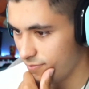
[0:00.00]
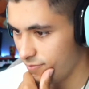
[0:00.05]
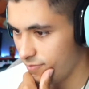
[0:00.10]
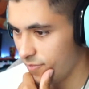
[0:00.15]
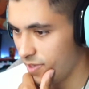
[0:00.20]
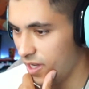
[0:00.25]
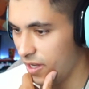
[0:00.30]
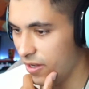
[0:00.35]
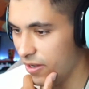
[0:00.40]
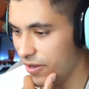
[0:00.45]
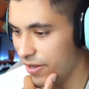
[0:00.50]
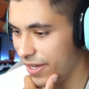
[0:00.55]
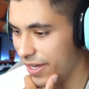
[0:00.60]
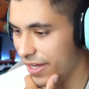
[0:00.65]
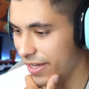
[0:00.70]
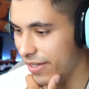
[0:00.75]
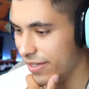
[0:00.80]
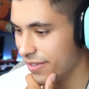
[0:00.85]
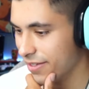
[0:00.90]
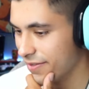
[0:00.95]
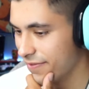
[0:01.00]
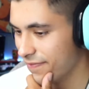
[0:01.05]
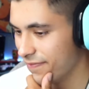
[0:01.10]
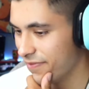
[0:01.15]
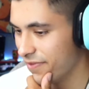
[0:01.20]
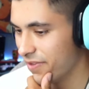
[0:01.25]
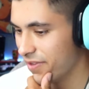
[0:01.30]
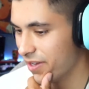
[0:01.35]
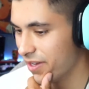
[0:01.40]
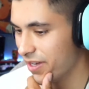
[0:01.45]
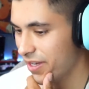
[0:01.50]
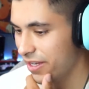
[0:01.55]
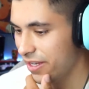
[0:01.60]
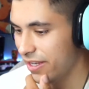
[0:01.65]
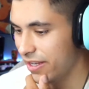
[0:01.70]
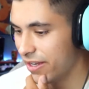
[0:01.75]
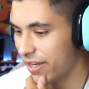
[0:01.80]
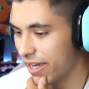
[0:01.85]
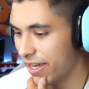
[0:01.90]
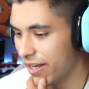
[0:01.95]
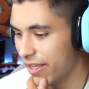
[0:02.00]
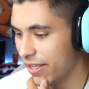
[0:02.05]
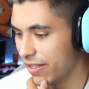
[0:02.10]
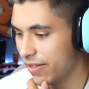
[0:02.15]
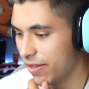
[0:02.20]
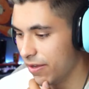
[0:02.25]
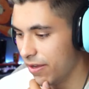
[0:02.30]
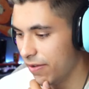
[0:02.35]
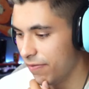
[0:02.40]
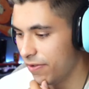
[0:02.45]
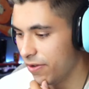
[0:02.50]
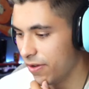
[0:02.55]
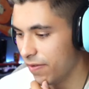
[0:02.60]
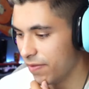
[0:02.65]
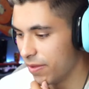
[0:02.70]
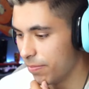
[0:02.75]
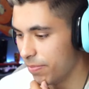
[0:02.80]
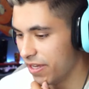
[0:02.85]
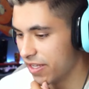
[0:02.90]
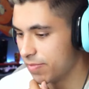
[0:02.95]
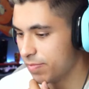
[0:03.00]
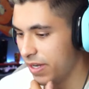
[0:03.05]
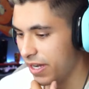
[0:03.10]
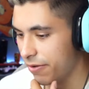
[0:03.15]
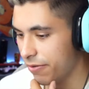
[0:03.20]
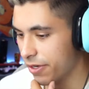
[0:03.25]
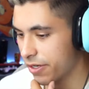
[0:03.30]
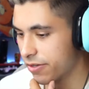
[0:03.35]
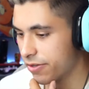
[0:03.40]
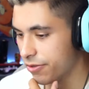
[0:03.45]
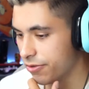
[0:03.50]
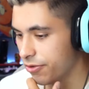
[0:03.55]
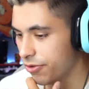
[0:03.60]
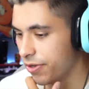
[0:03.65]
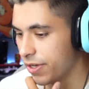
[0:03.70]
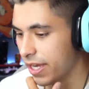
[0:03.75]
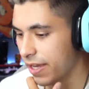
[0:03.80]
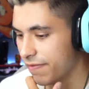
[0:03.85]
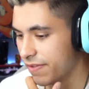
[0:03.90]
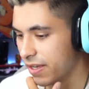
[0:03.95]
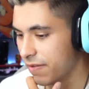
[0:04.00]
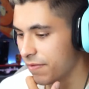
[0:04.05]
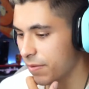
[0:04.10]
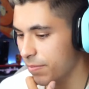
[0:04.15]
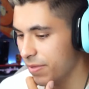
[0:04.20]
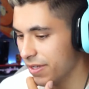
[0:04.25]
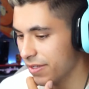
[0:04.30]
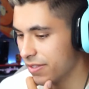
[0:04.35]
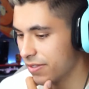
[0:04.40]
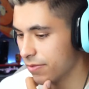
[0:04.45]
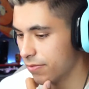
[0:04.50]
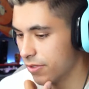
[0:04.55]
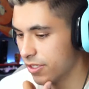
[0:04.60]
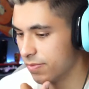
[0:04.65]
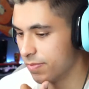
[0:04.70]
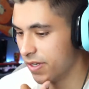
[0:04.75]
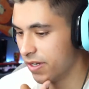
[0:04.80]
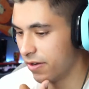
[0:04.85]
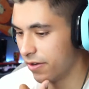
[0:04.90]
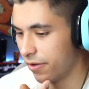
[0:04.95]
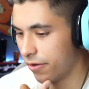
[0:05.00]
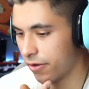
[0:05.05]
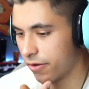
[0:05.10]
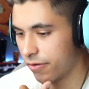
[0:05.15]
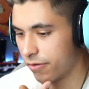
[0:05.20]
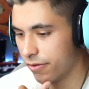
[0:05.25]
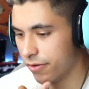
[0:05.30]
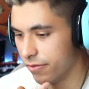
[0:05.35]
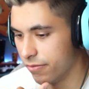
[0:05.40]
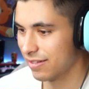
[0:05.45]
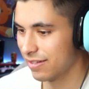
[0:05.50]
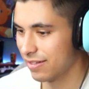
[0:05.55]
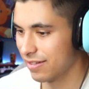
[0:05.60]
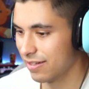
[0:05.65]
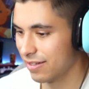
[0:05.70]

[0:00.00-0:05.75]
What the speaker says: Hell yeah. You got it. If you have the best pirate crew, you have to have the best swordsman on your crew.